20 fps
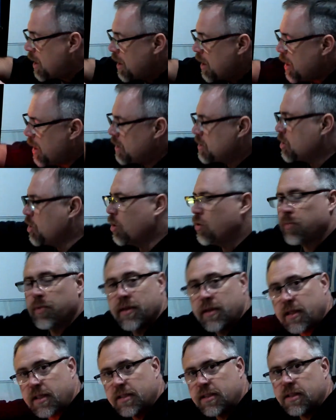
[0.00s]
it's going to
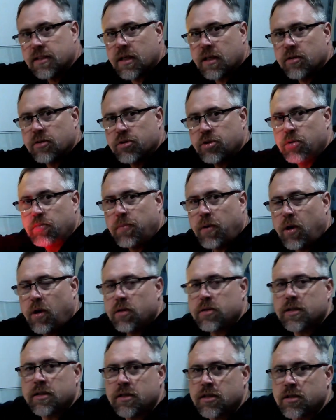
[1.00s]
release these other 2
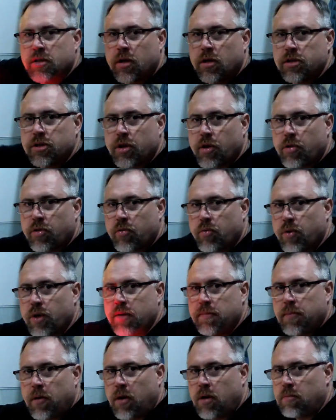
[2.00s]
balls and start your
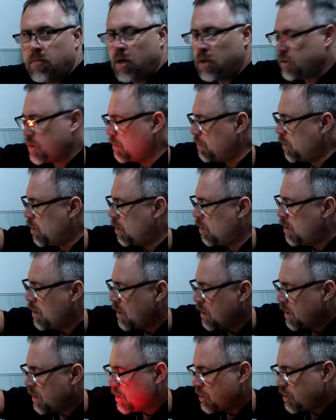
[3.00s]
3-ball multi-ball.
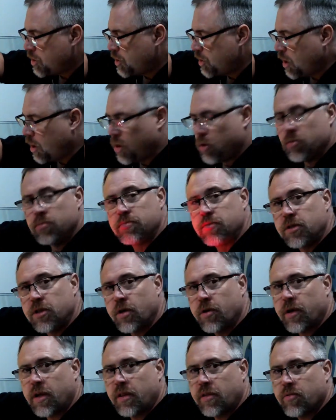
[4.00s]
So
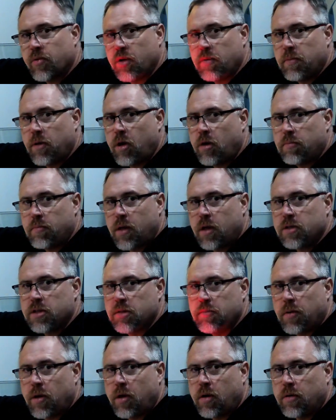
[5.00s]
during 3-ball
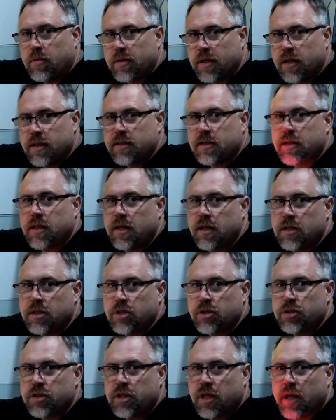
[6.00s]
multi-ball, this is
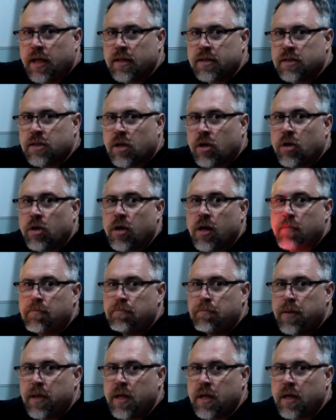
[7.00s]
your chance to earn a
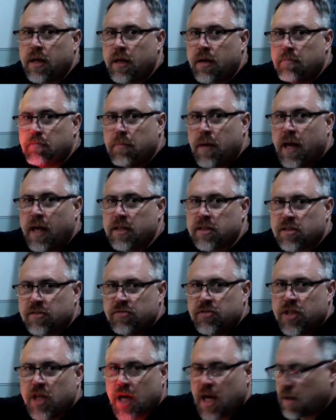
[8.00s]
big, massive
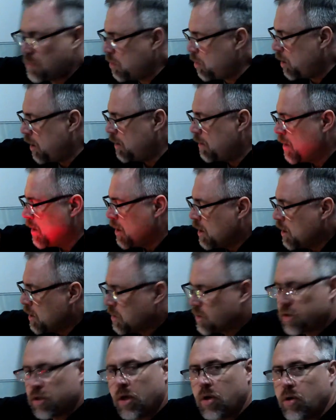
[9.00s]
jackpot.
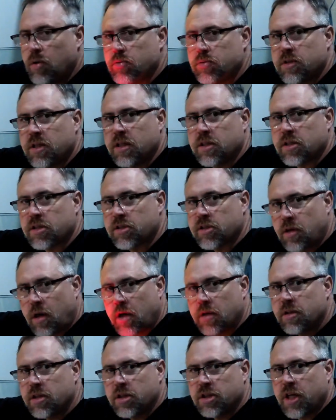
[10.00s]
So to
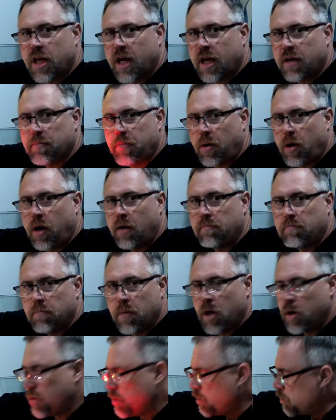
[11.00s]
start the jackpot
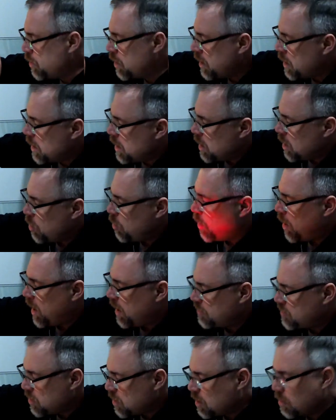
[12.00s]
mode, you
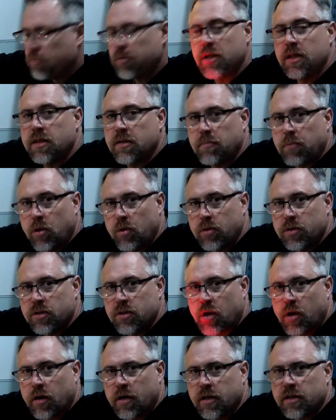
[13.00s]
have to complete the bowling
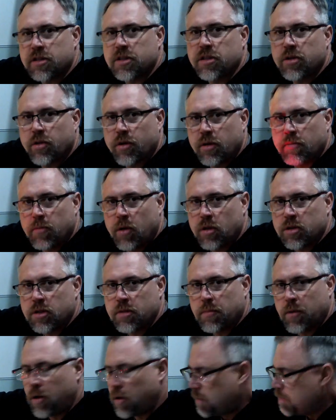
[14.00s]
targets during
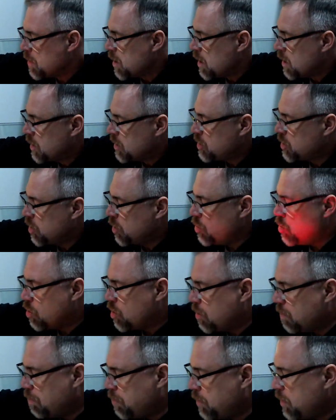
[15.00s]
multi-ball. So you
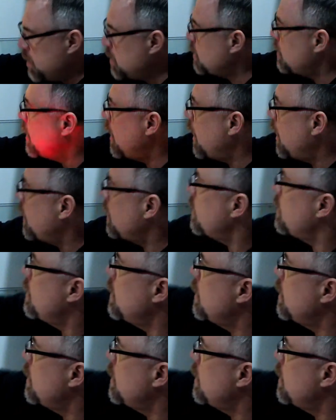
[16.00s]
complete that,